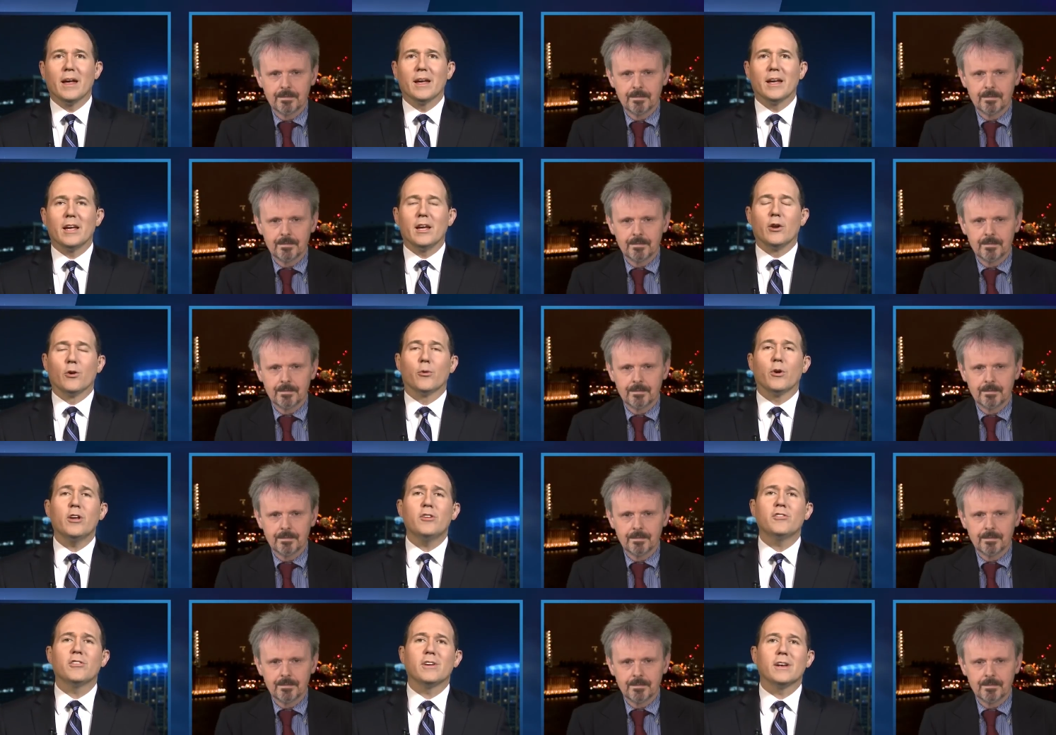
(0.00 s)
Speaker 1: In a
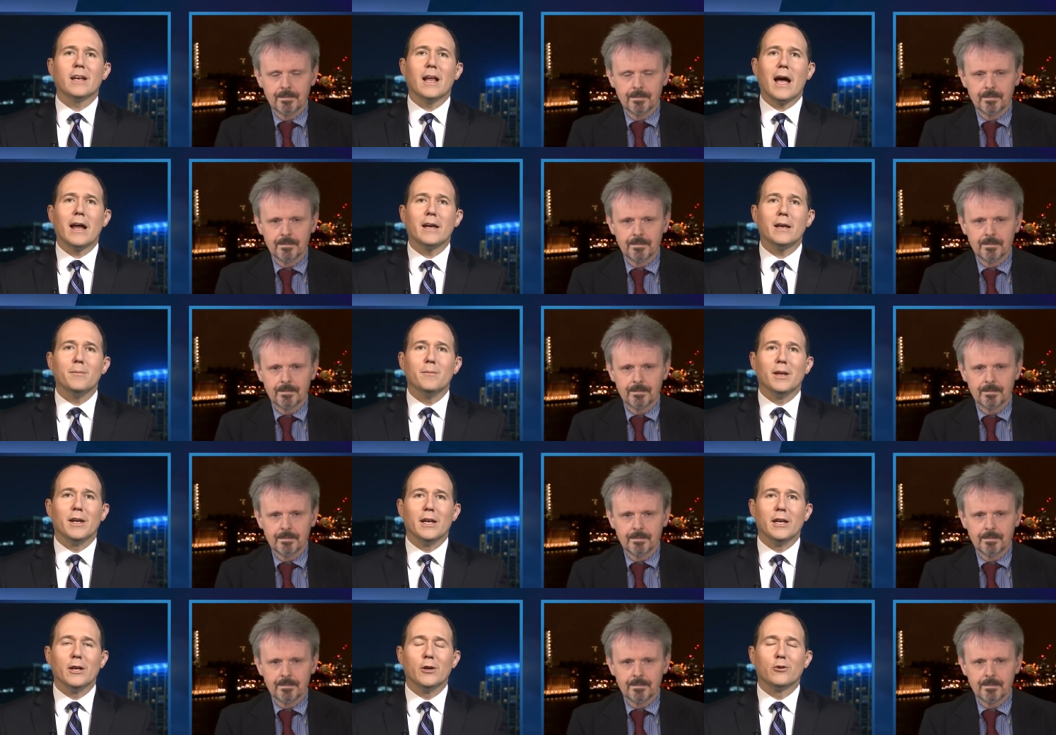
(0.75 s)
recent 90
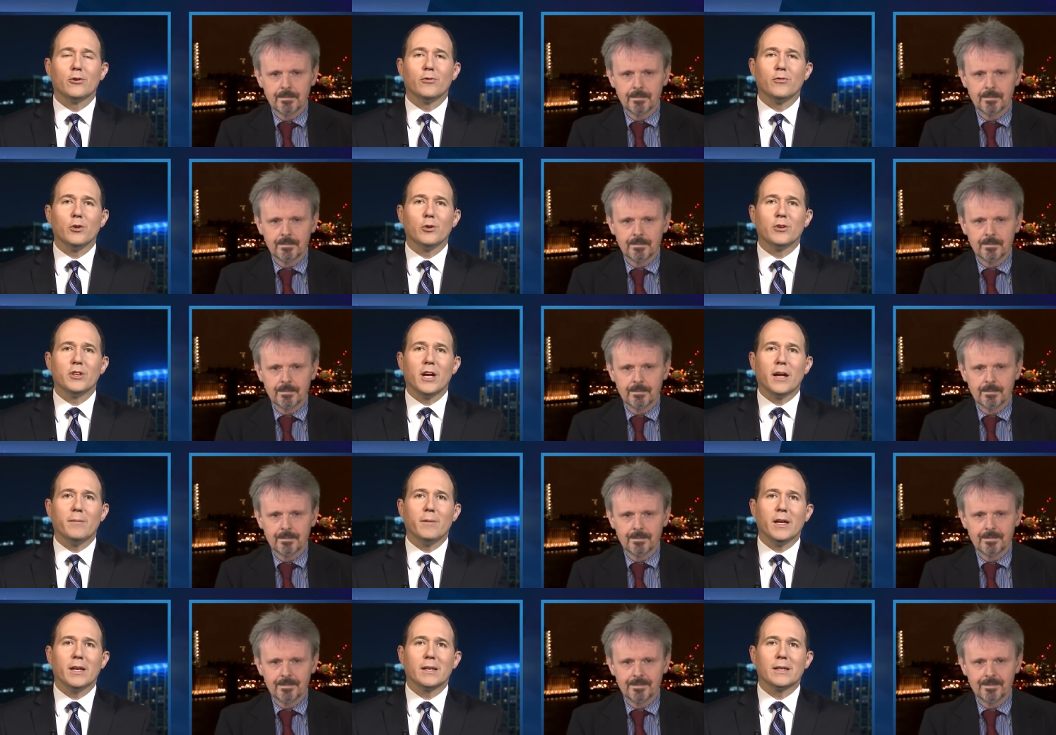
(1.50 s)
minute interview,
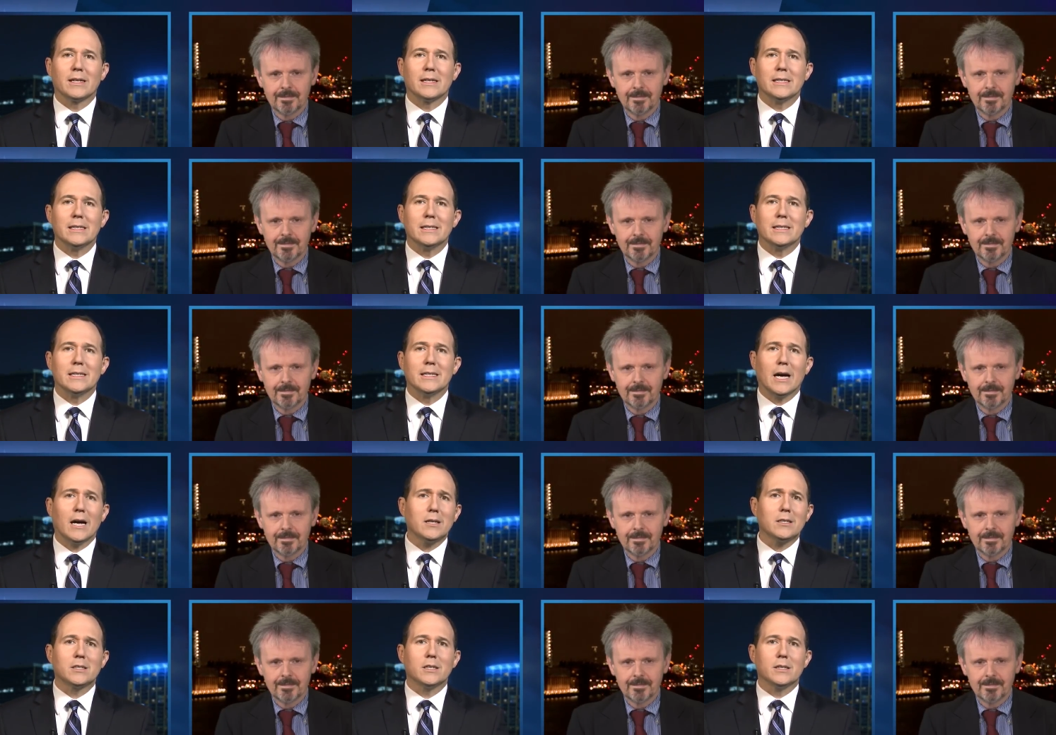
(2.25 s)
Damian,
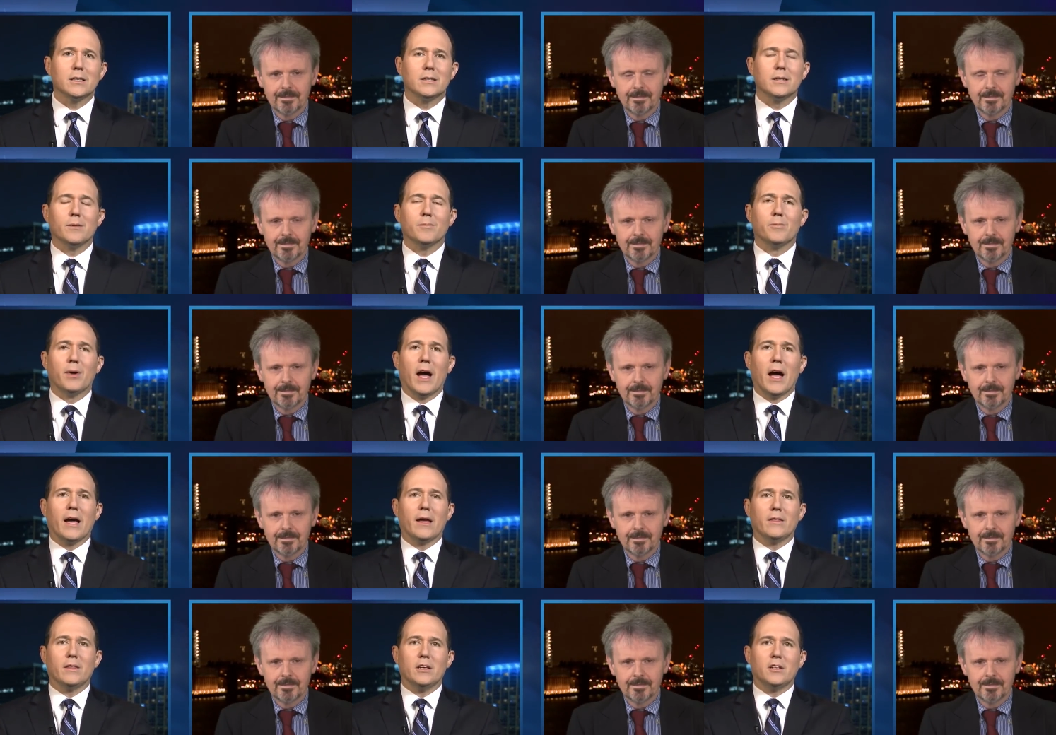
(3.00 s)
conducted
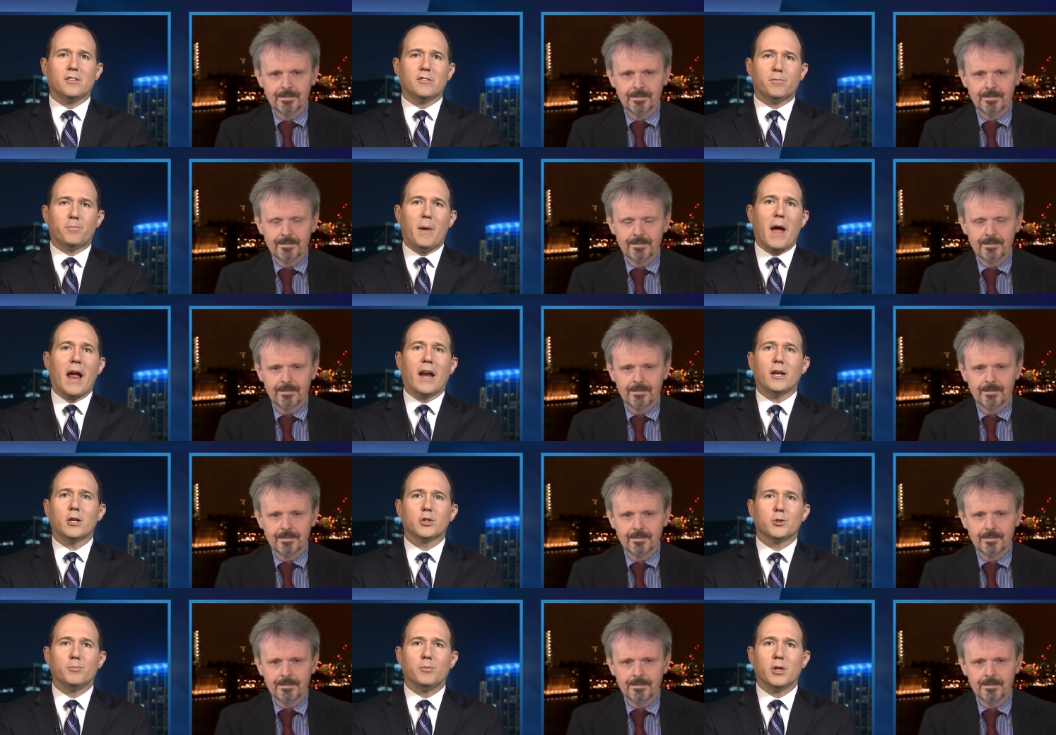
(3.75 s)
by the
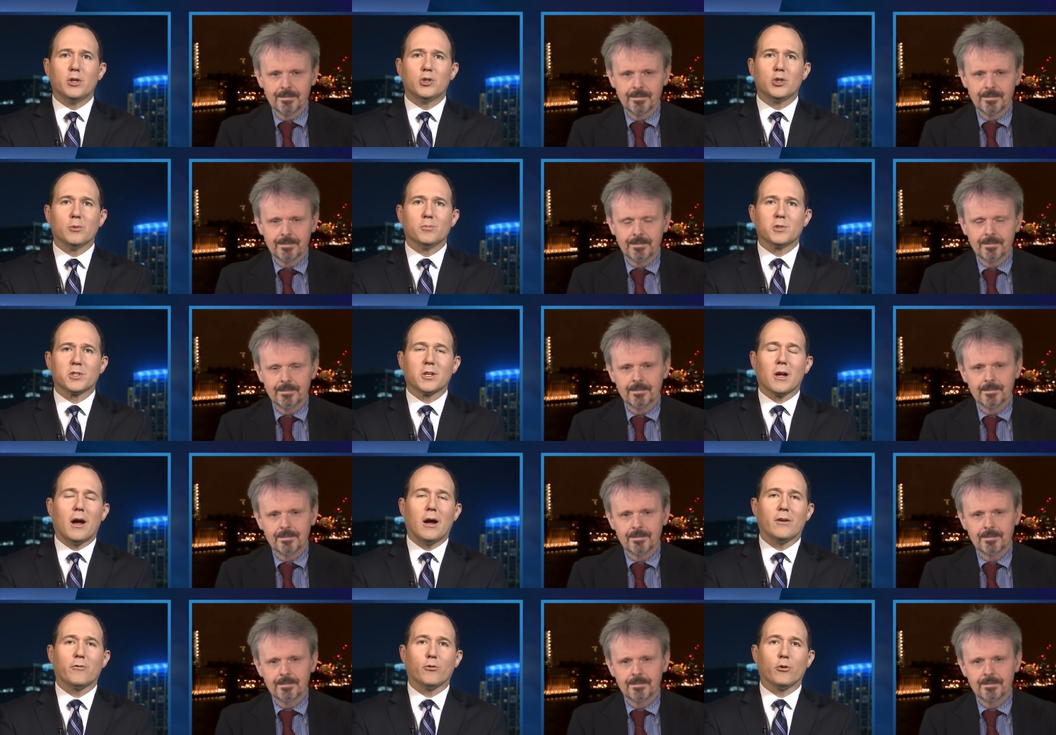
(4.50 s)
Spanish Bishops'
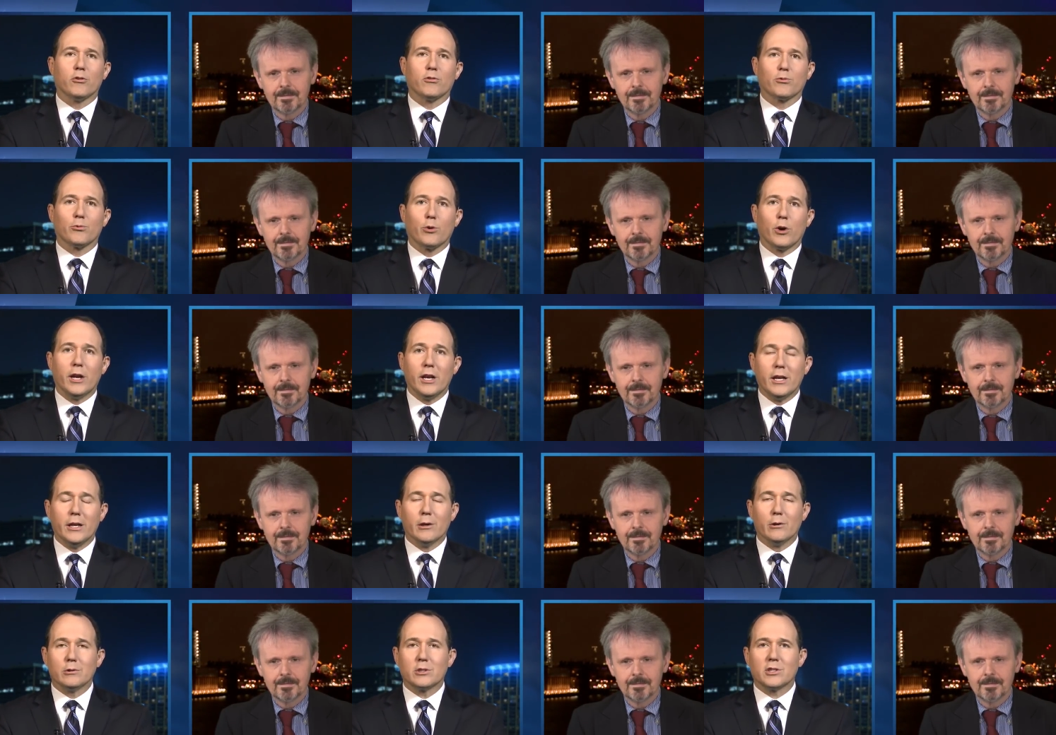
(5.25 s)
Conference
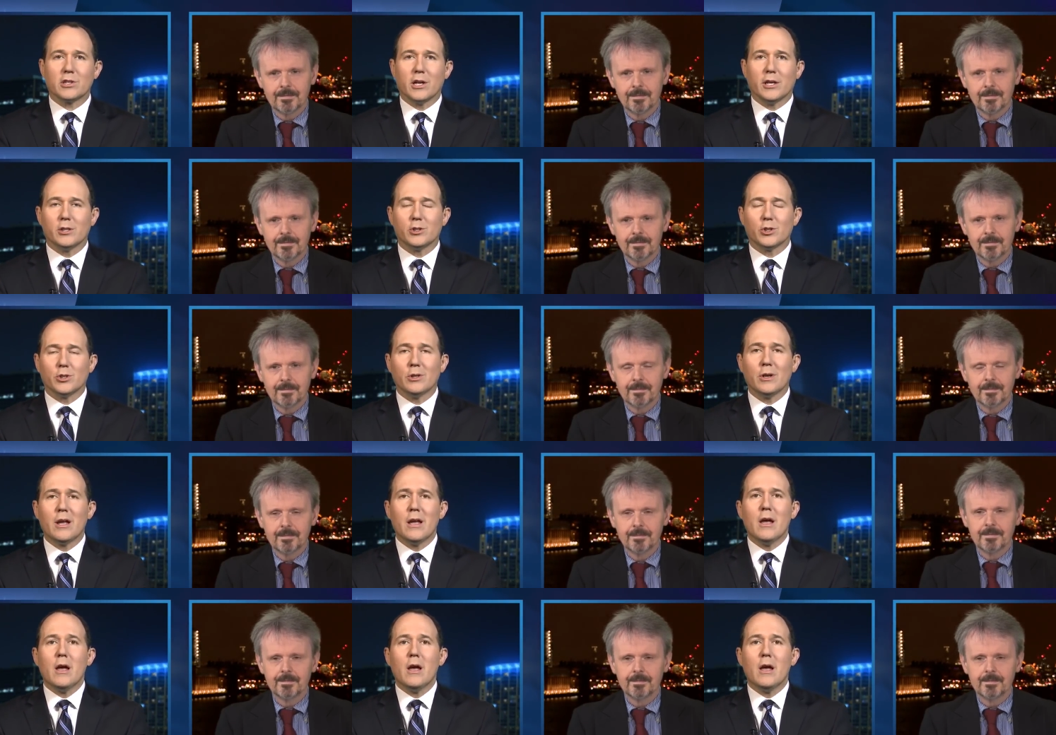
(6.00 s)
radio station,